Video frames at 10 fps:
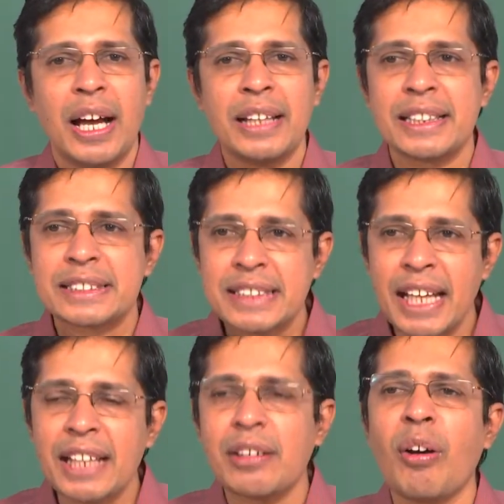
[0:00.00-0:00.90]
and the
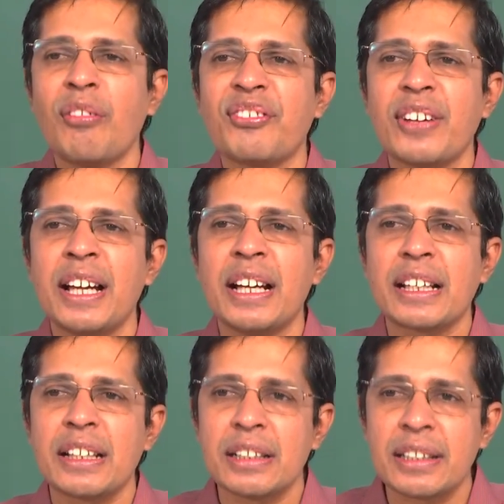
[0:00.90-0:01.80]
state of a
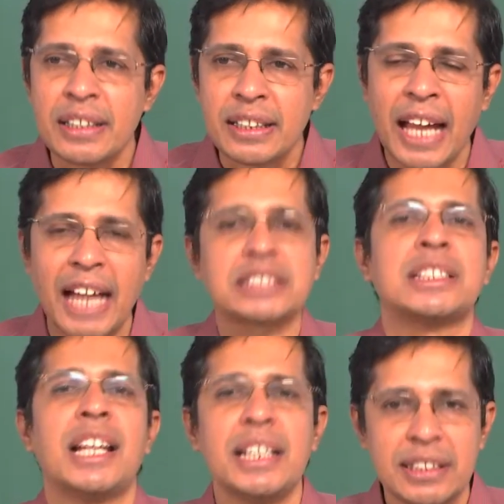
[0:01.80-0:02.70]
cache
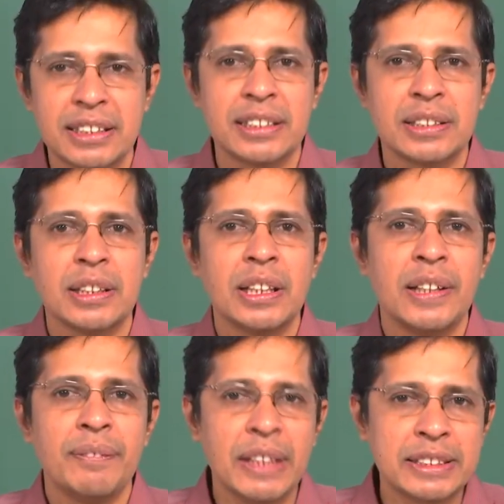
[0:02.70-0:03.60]
line
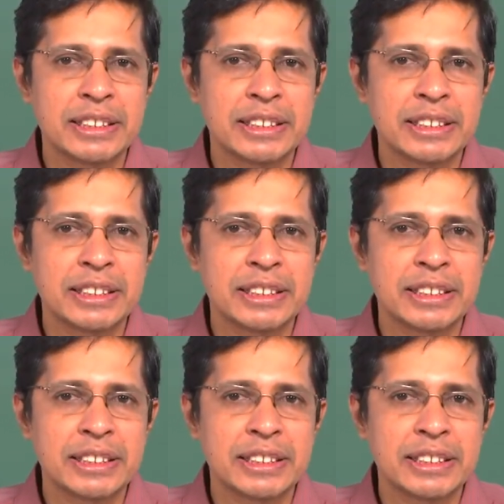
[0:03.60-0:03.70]
will